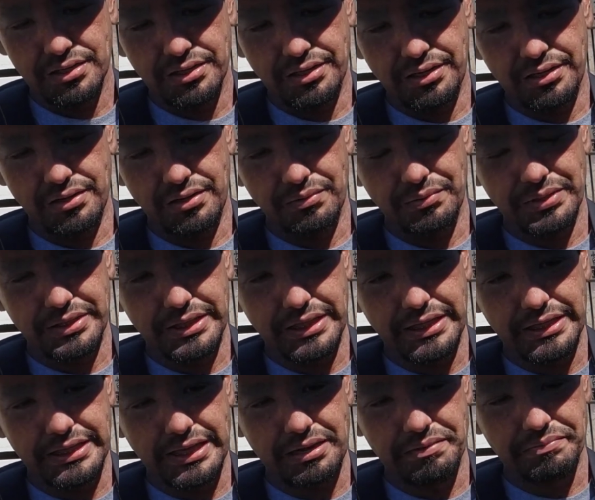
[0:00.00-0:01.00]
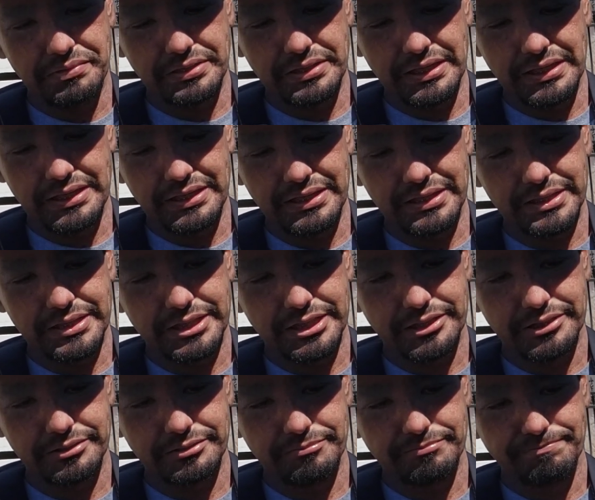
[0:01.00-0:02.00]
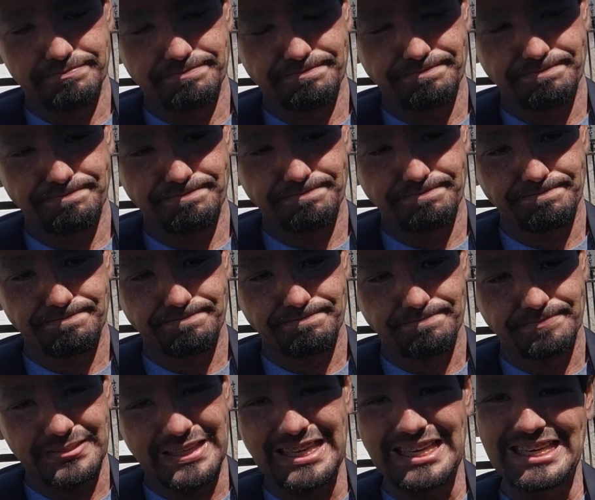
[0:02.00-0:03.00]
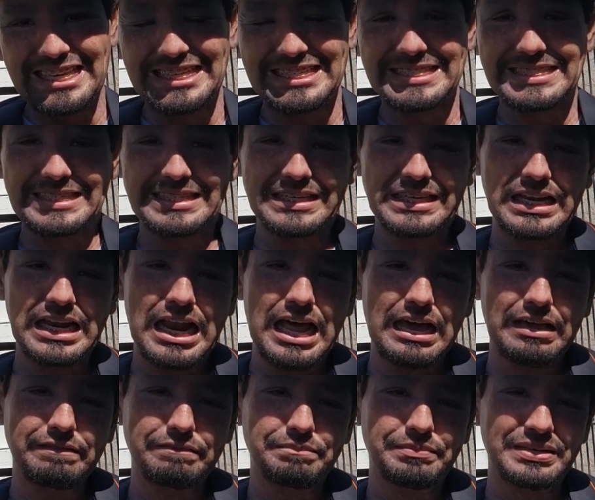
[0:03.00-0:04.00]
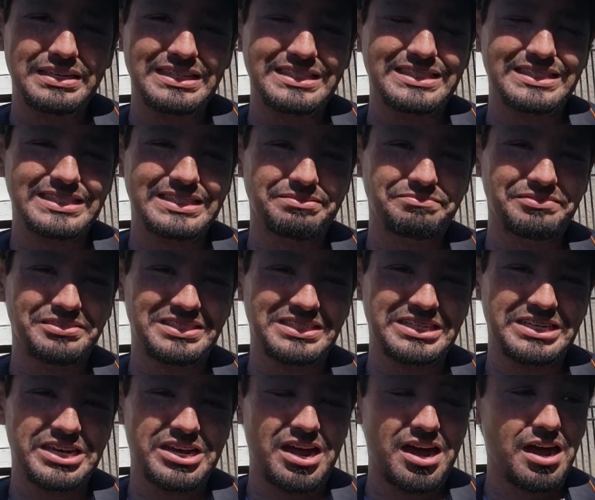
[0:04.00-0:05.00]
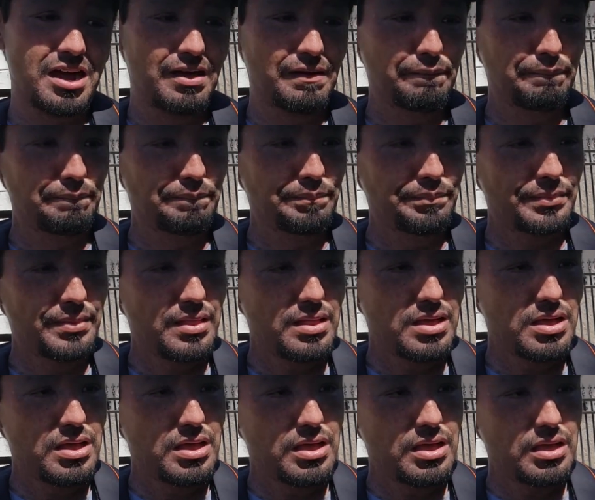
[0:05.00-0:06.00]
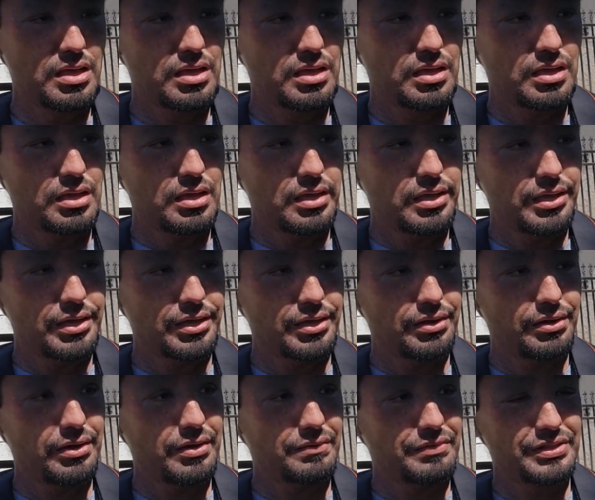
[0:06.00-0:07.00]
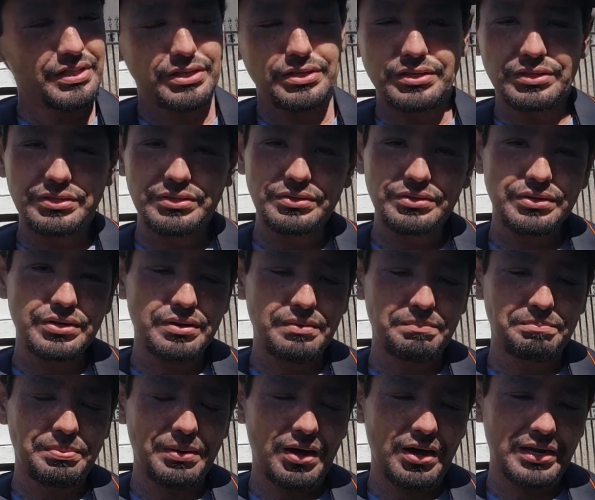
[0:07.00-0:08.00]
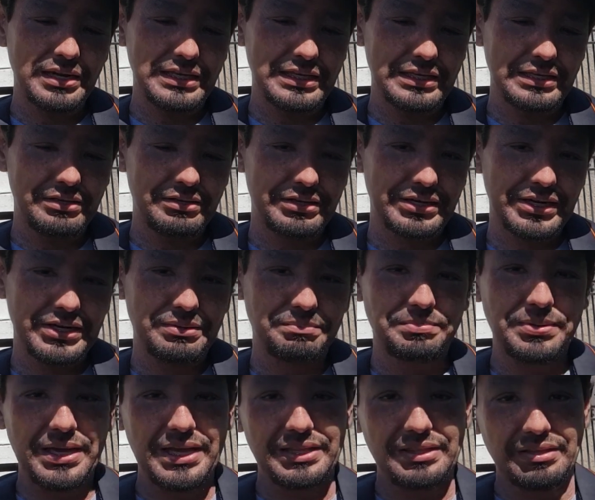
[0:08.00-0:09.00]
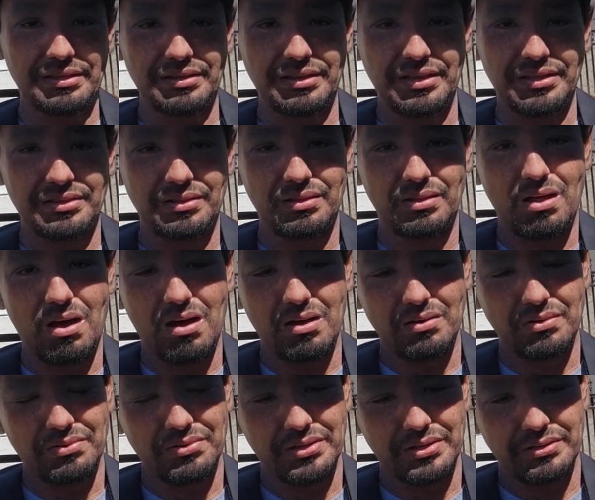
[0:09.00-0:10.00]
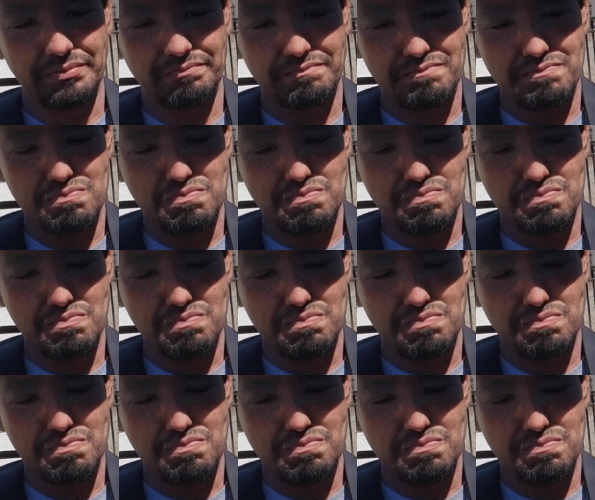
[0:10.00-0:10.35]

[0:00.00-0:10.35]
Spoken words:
You know, we think everything is easy in life, but it's really not. You know, everything you do to your body, you're going to pay in the long run.